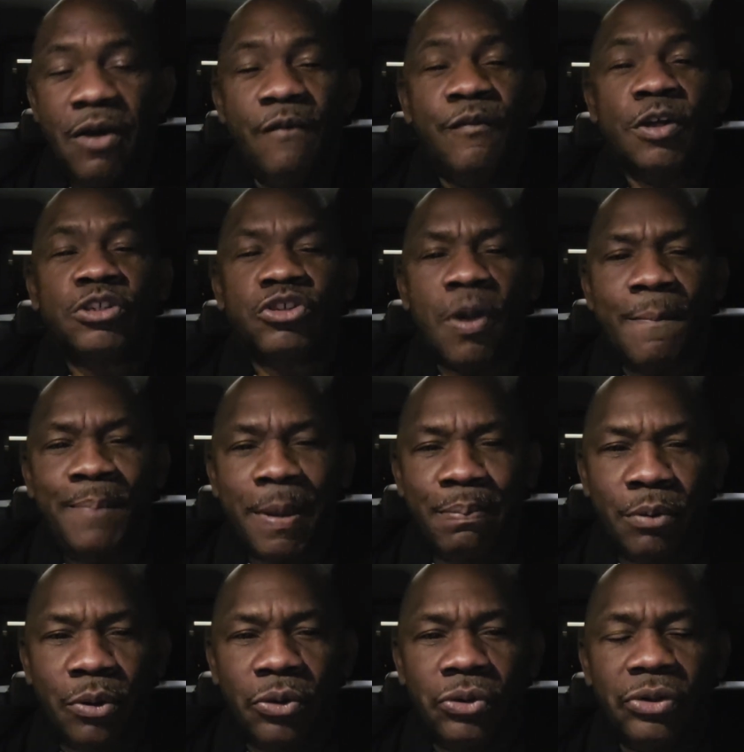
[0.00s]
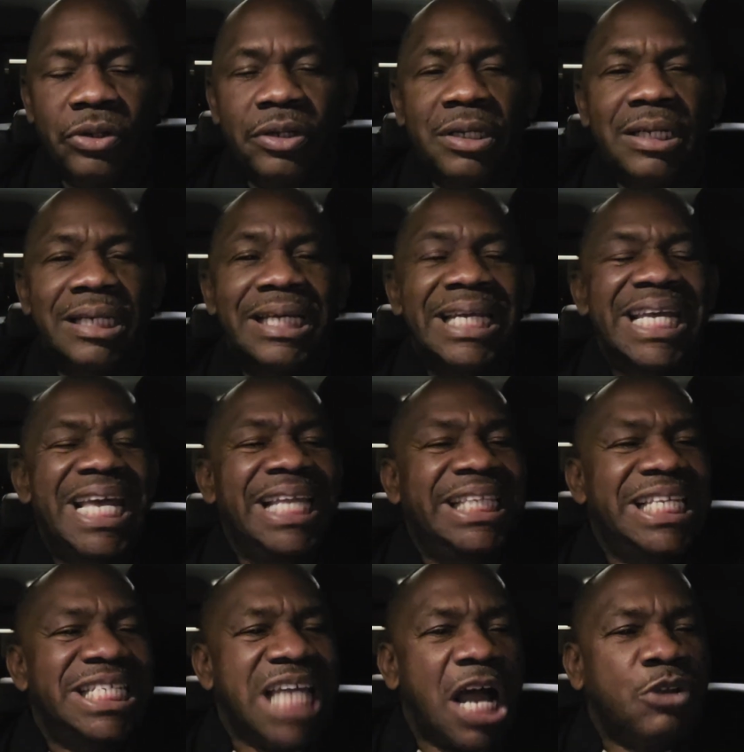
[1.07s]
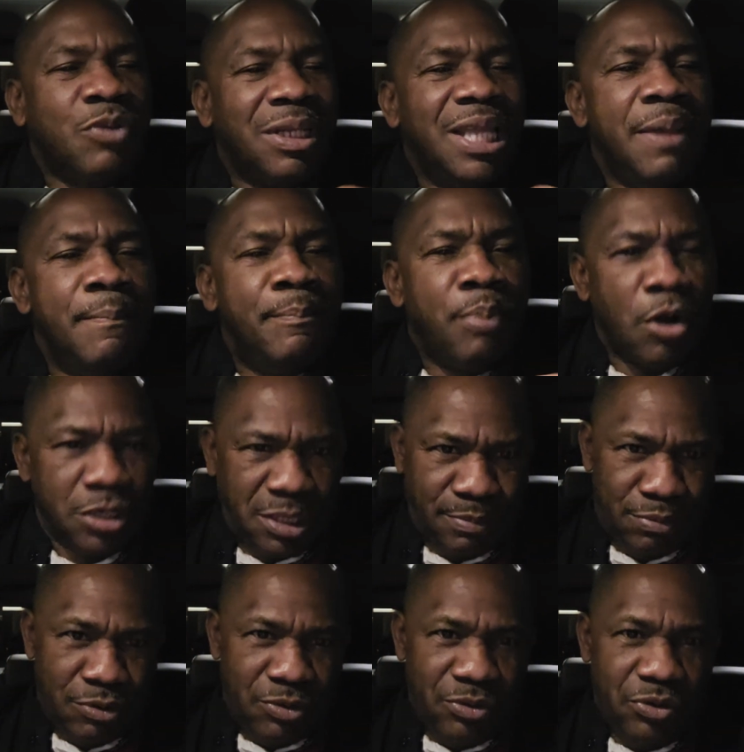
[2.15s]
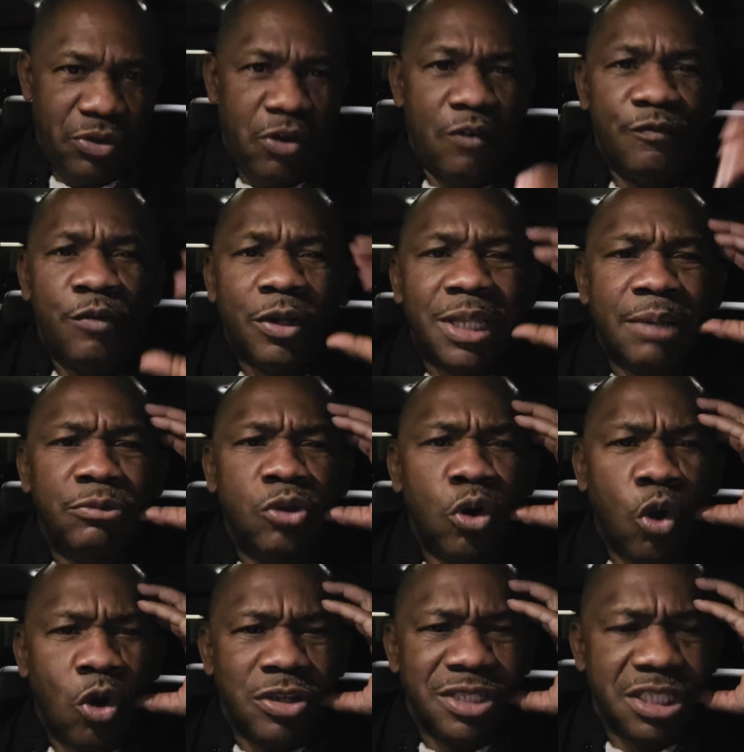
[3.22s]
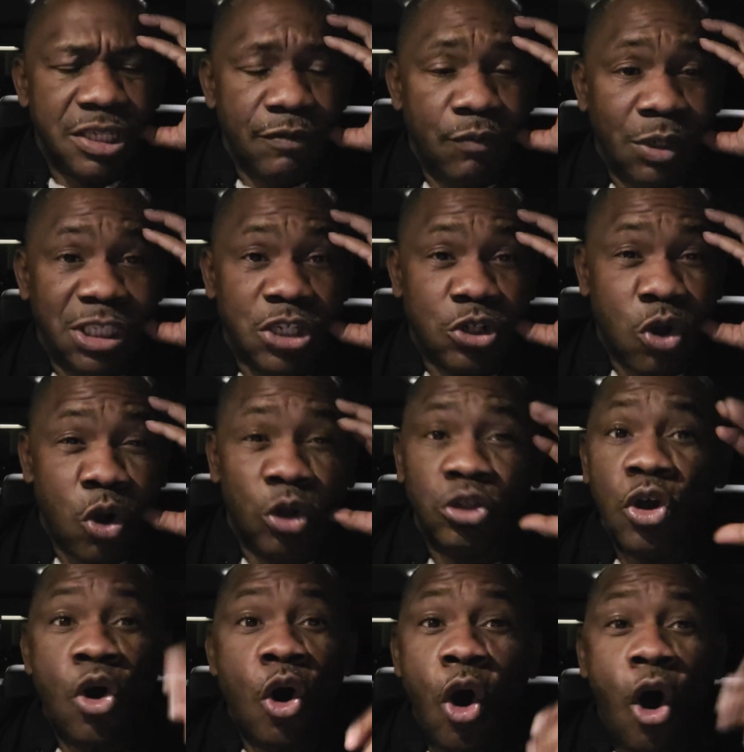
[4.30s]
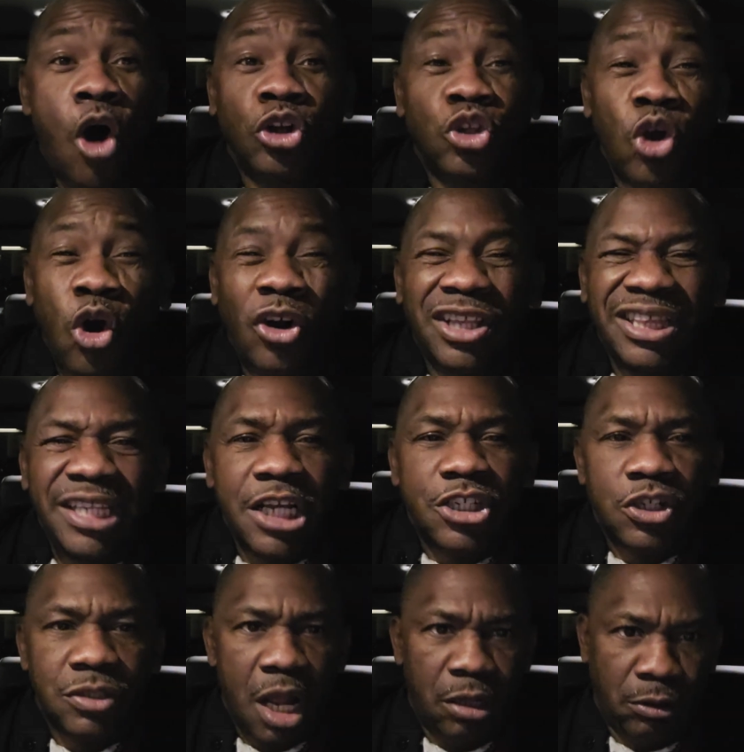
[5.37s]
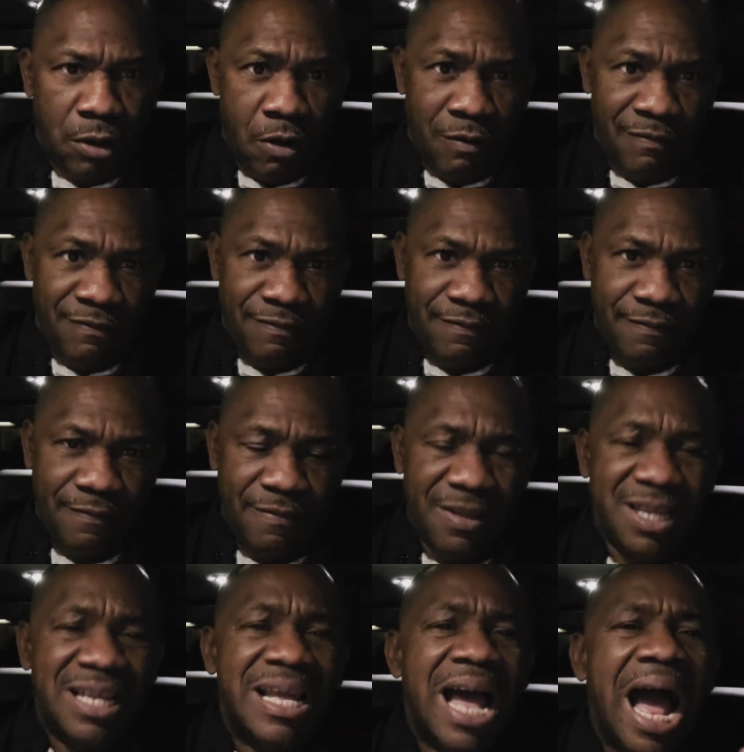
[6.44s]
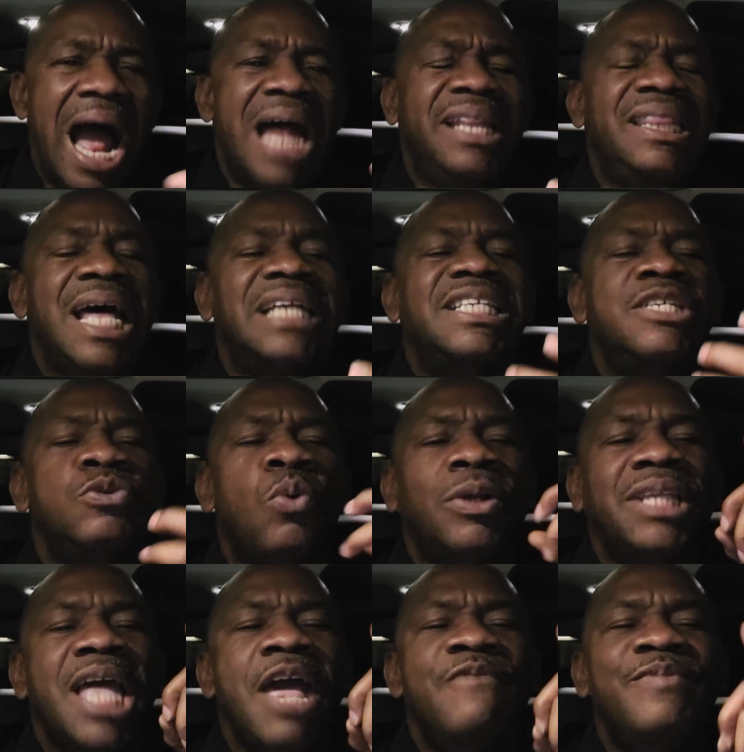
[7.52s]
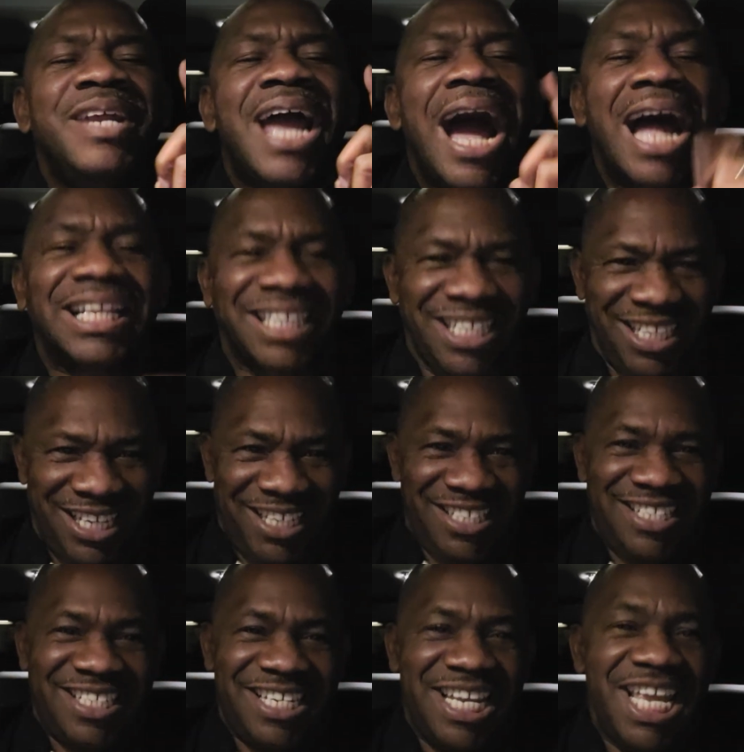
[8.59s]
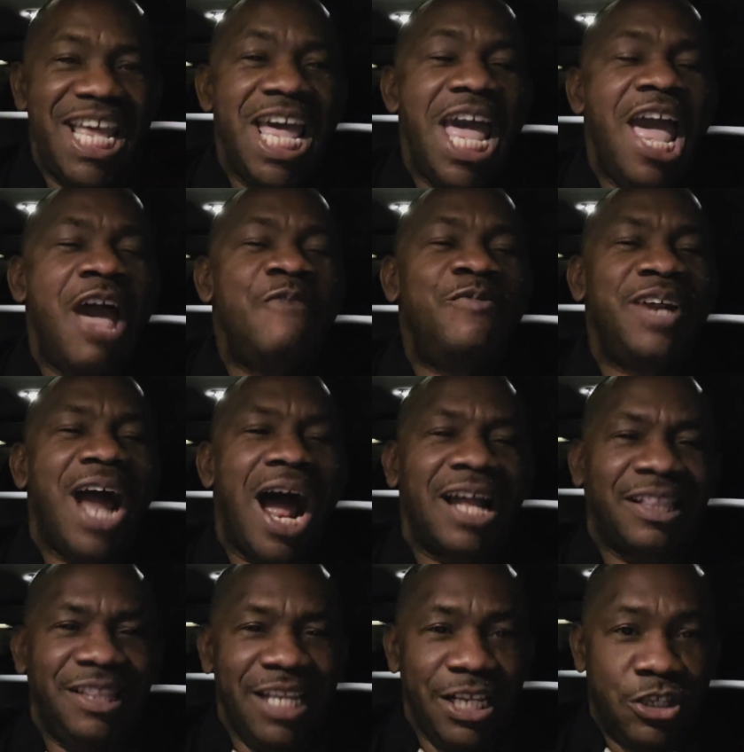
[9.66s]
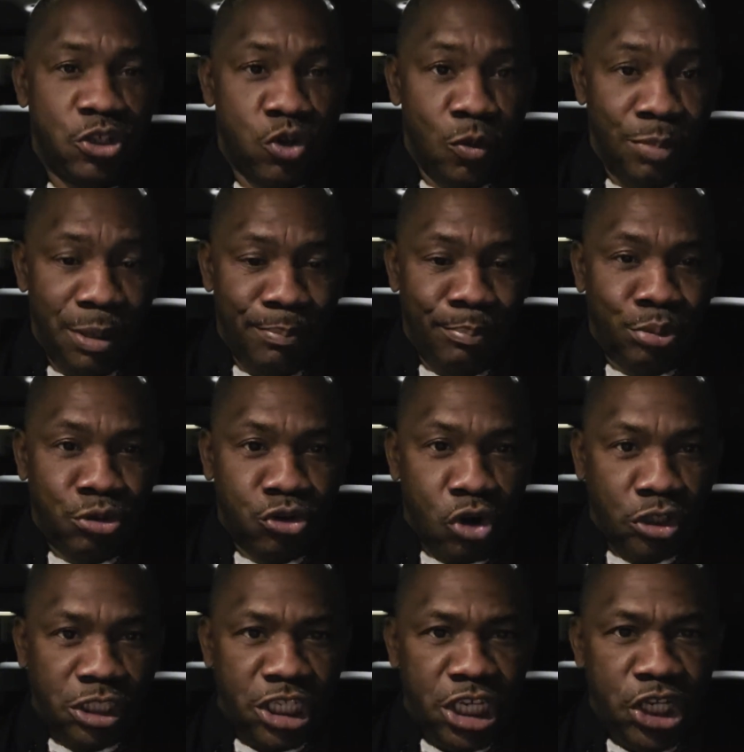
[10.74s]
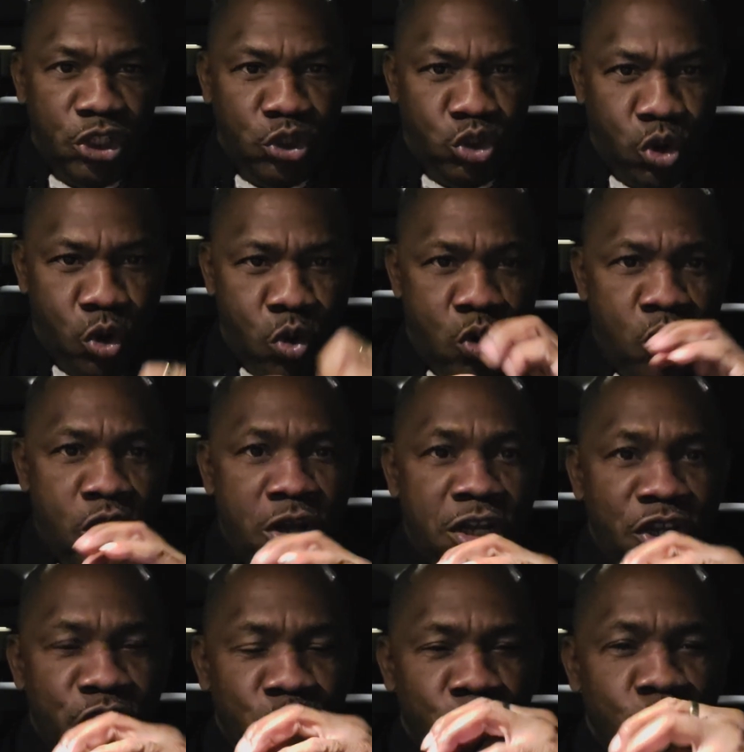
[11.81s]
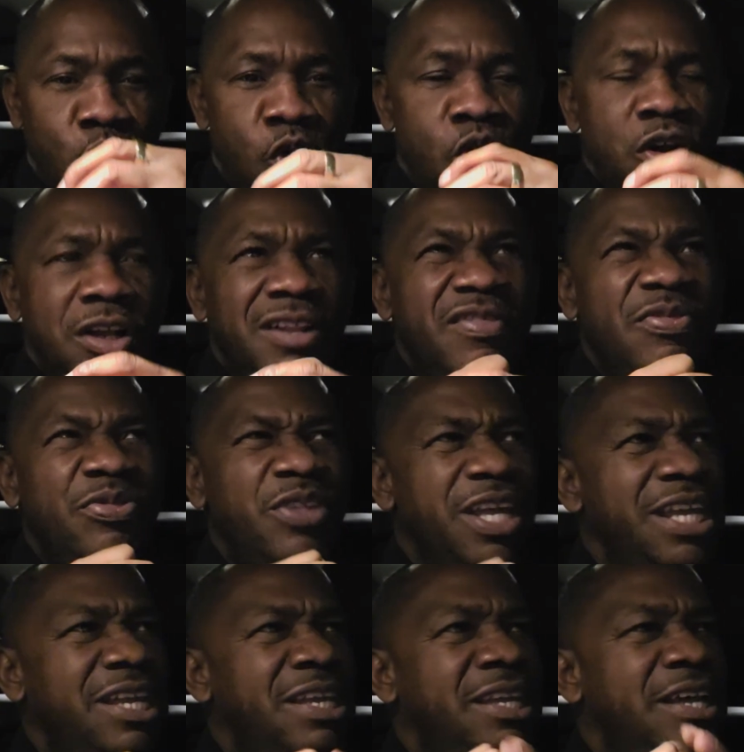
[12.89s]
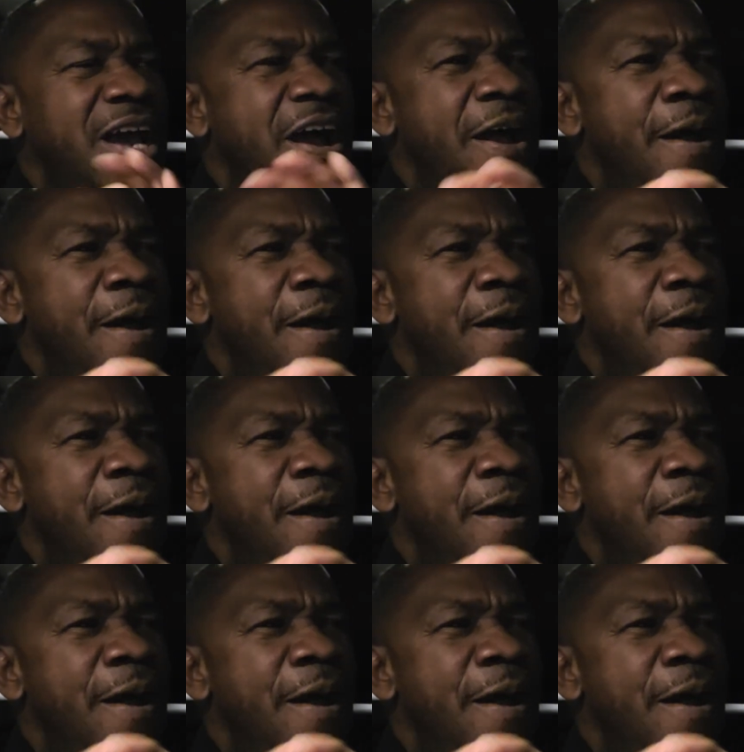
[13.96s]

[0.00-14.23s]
For some people, it is actually impossible for them to conceive what is called unconditional love. And that is what every heart needs. Every heart needs to be brought into, you know, the